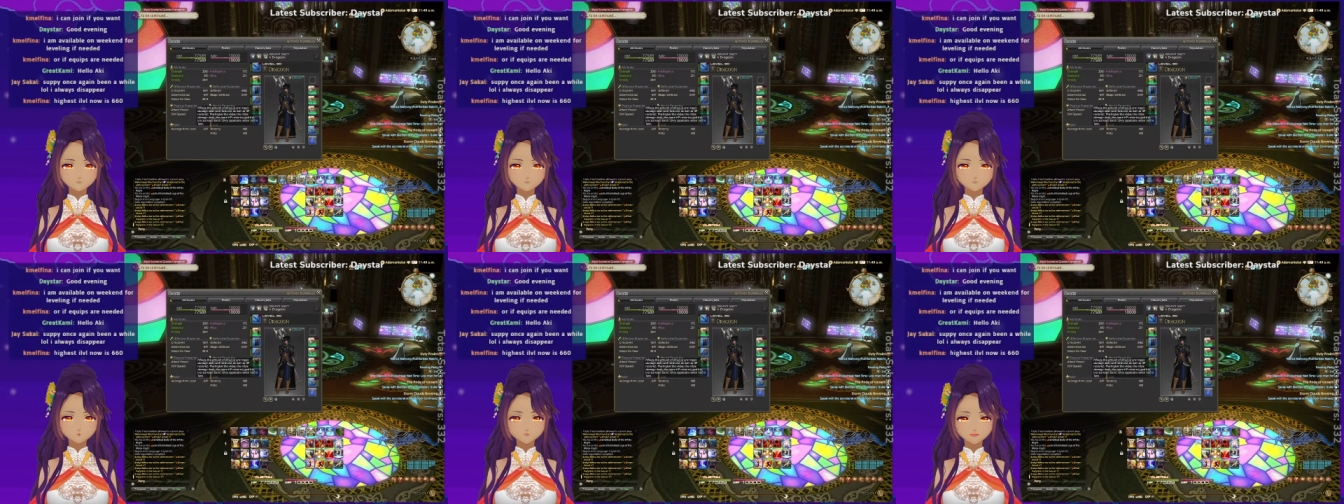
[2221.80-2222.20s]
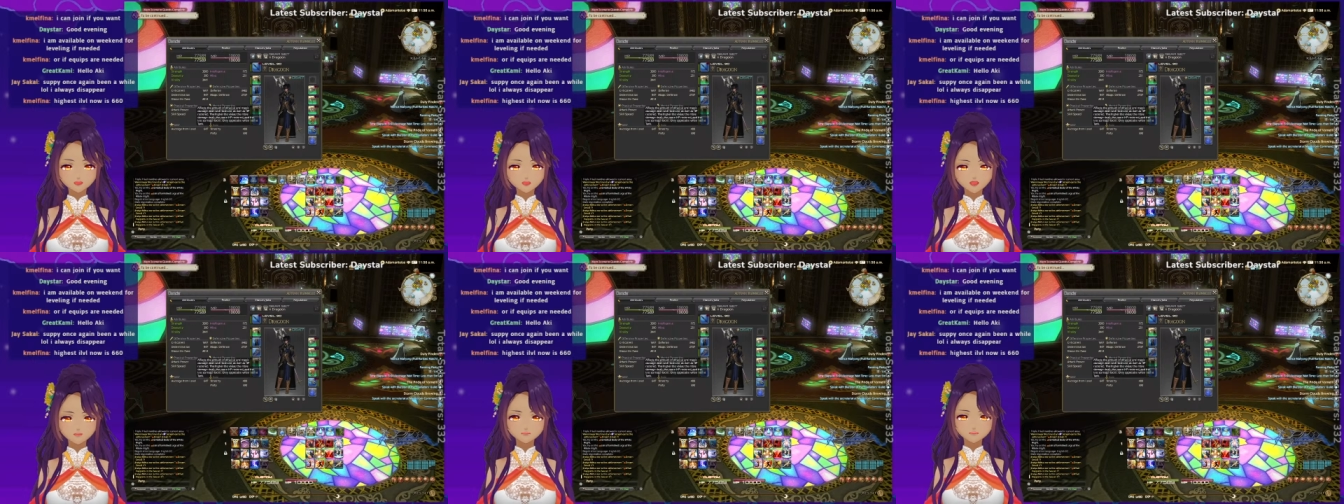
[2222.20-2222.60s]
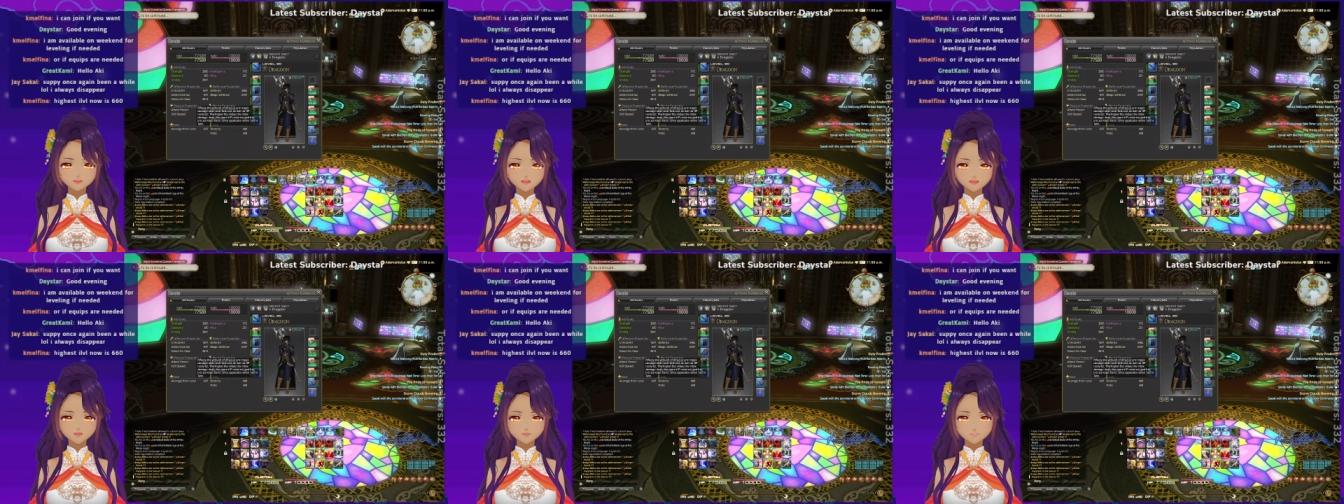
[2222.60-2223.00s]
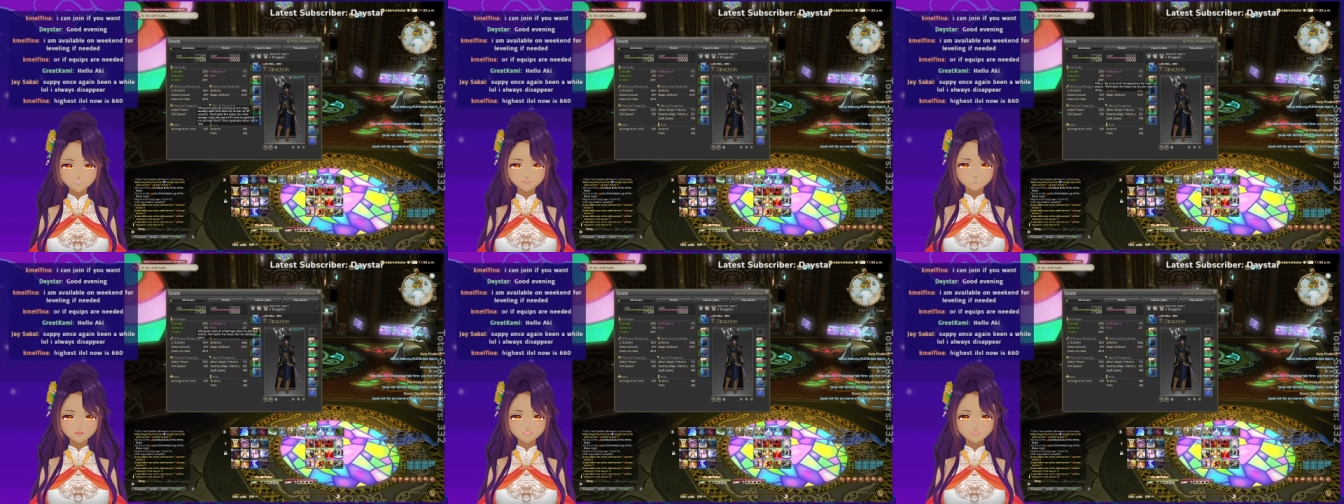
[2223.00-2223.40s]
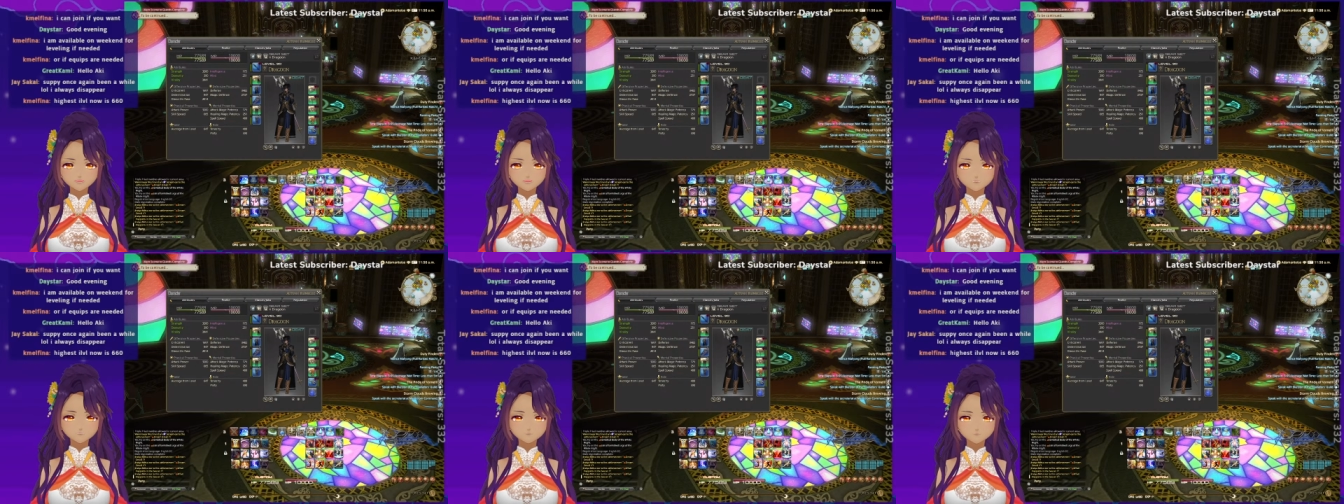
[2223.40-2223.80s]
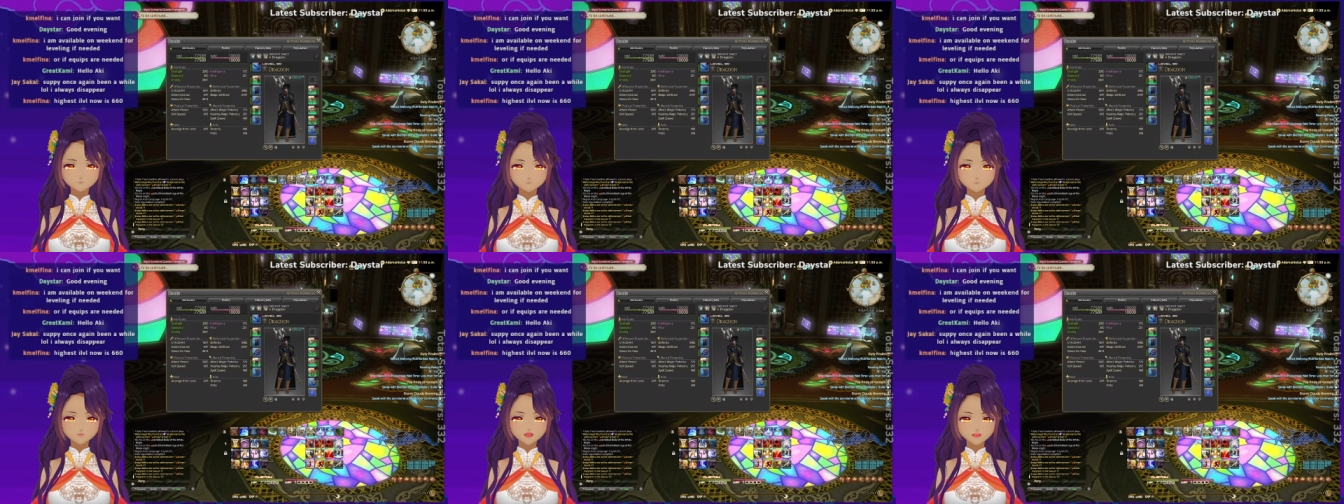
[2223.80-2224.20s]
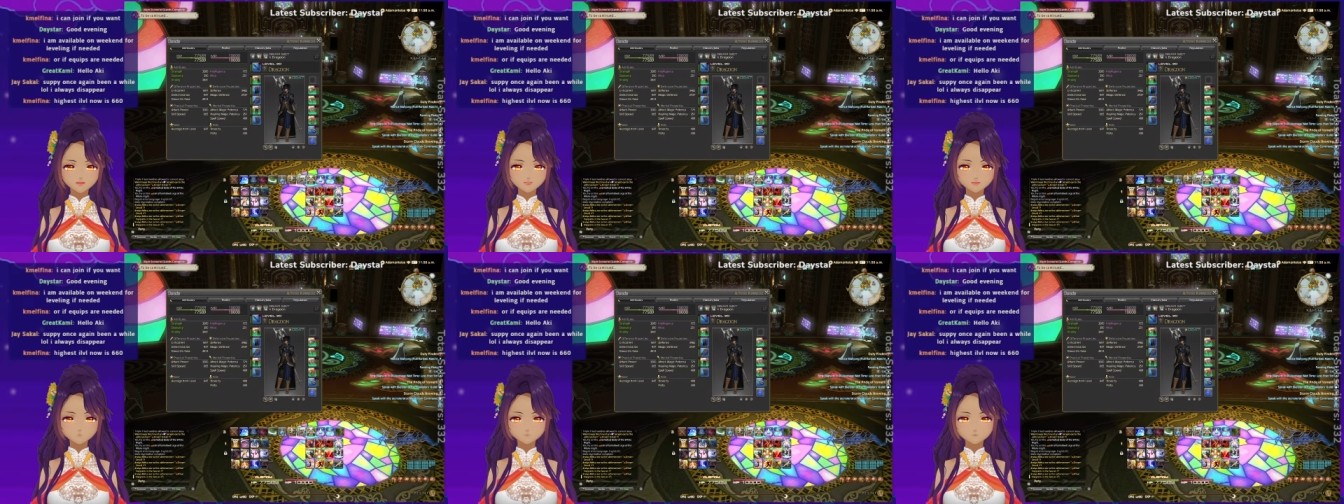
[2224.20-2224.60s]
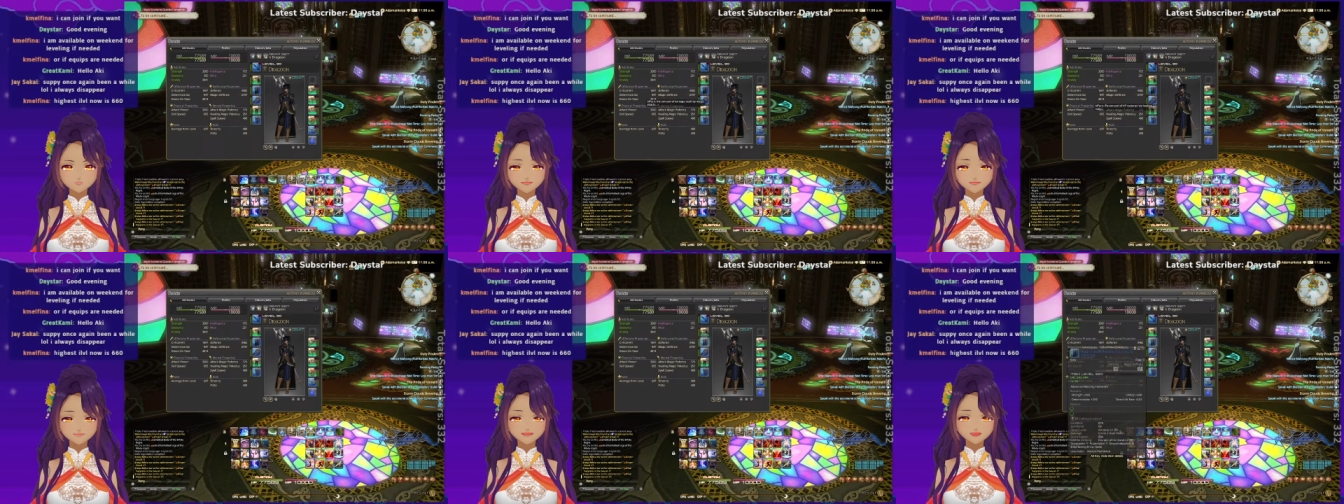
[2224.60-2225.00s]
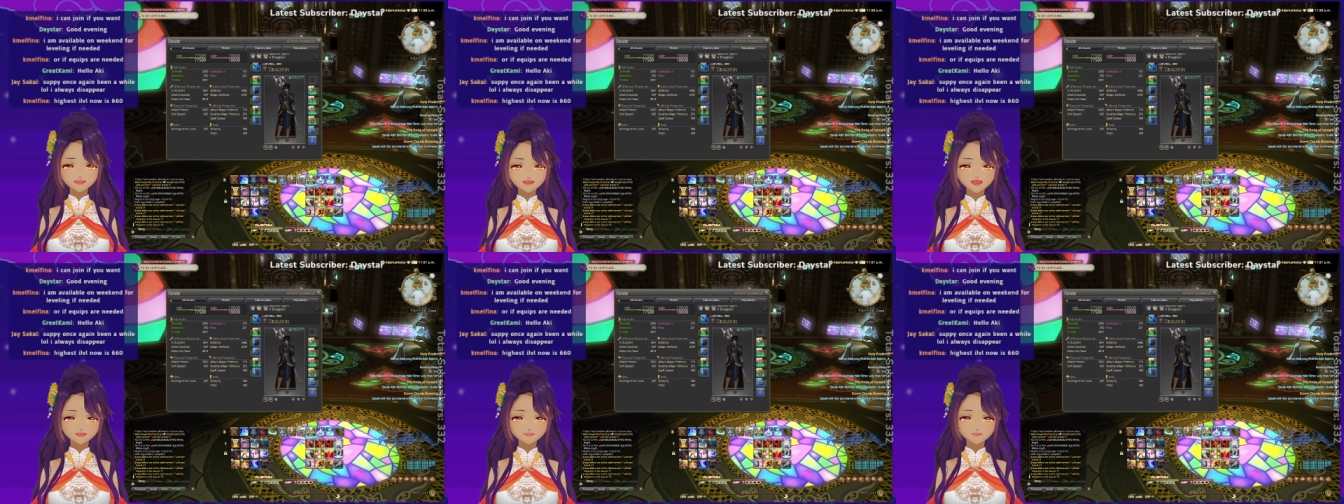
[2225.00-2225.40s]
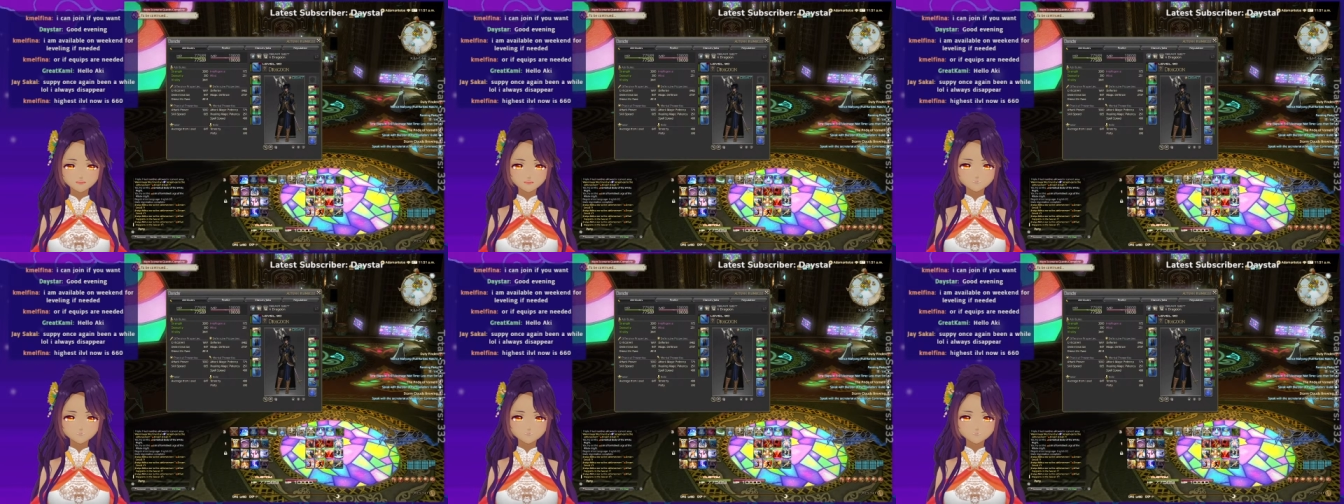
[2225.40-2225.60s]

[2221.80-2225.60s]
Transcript: Ooh, but the direct hit rate is good. But I need to be higher.